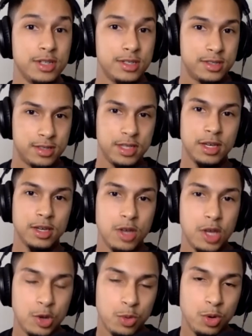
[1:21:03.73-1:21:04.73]
see
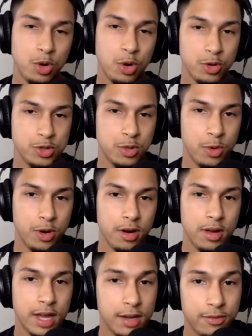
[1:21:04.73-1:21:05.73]
will go
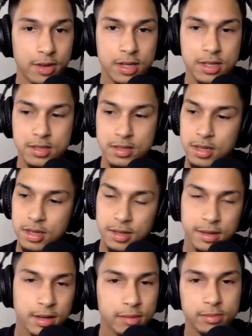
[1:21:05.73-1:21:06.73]
somewhere. And if it is,
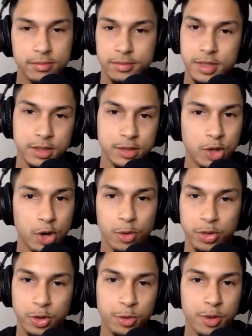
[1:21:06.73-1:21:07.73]

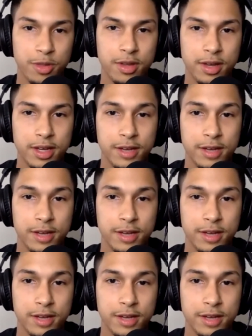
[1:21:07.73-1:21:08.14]
go through with it. If